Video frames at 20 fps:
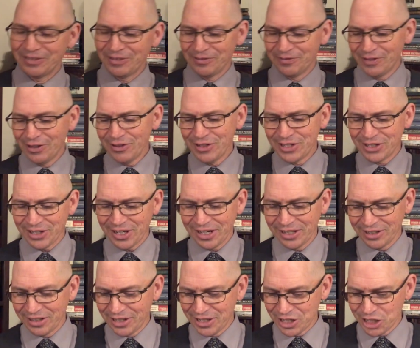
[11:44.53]
very
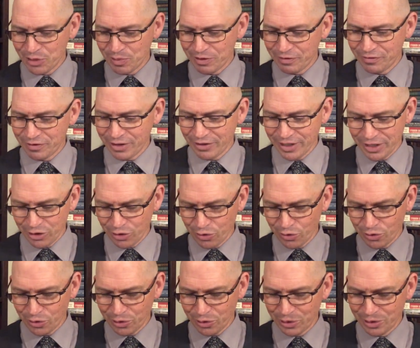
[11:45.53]
stylized, but very
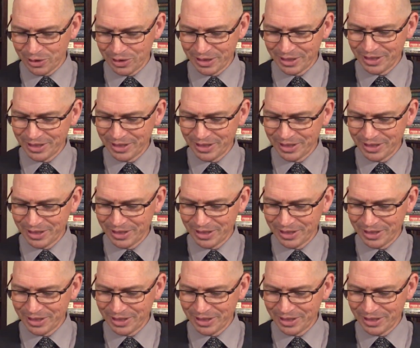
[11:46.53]
cool.